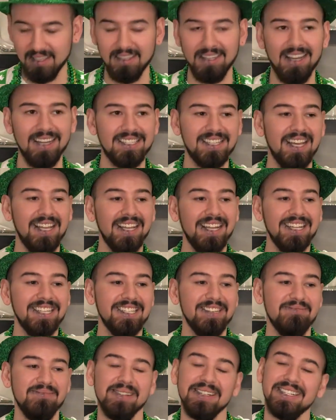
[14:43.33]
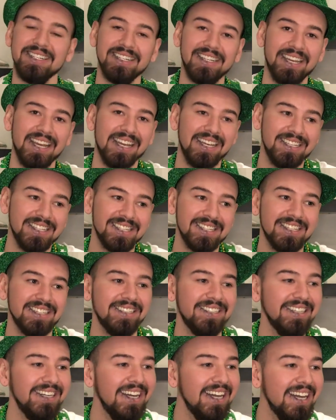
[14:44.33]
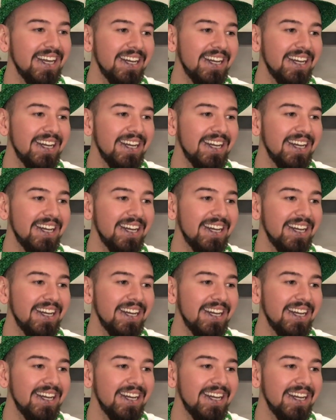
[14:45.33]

Lots of beer cans. So,